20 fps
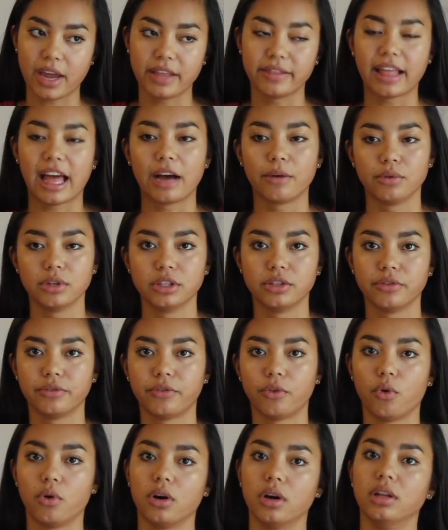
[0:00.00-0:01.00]
and that was
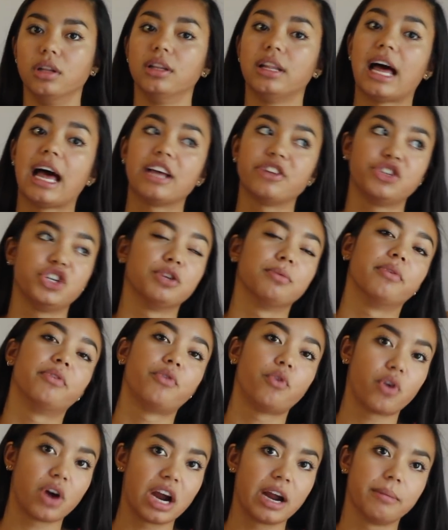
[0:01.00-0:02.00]
for last year
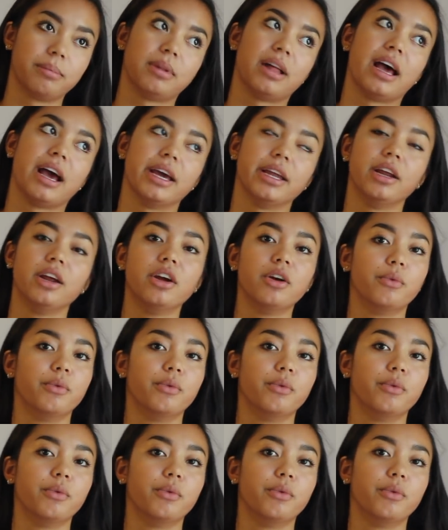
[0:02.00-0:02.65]
before I applied,